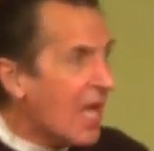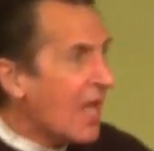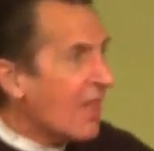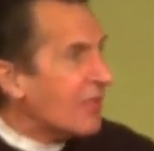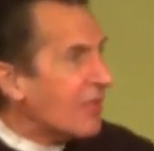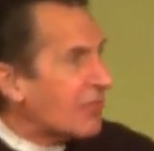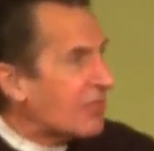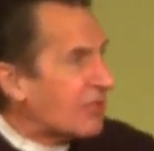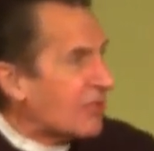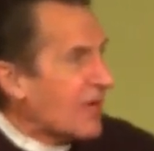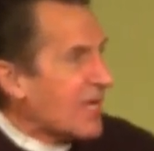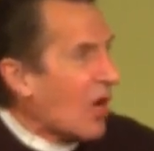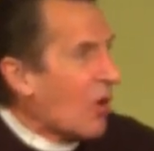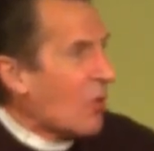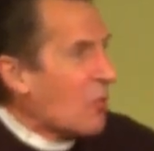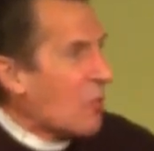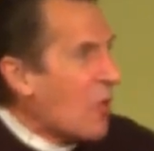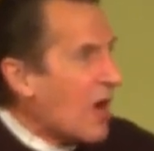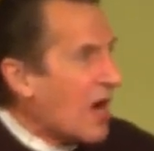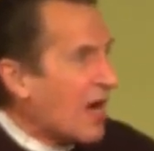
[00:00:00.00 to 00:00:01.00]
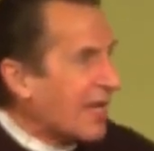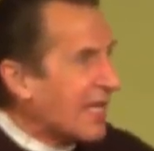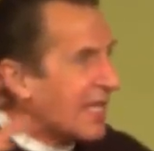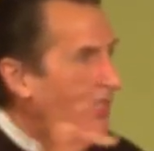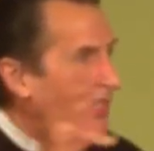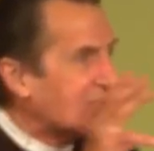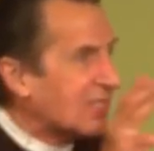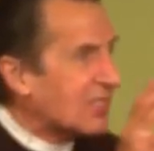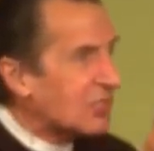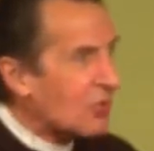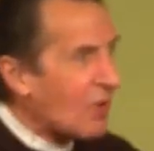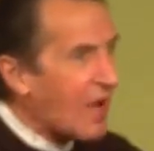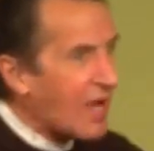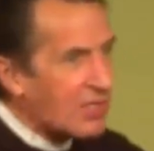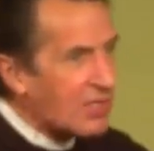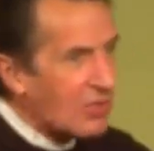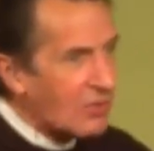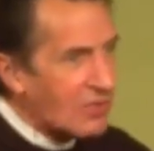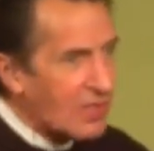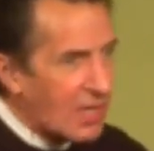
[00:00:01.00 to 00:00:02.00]
The three are one. It's the
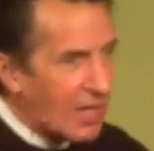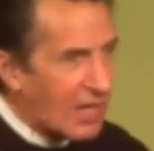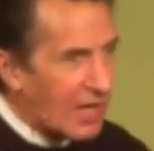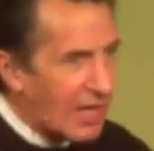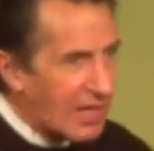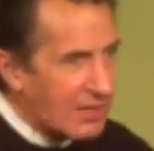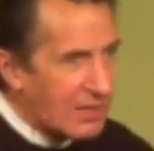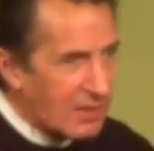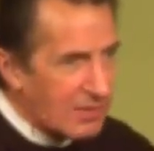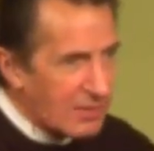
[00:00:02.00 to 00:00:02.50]
triune God.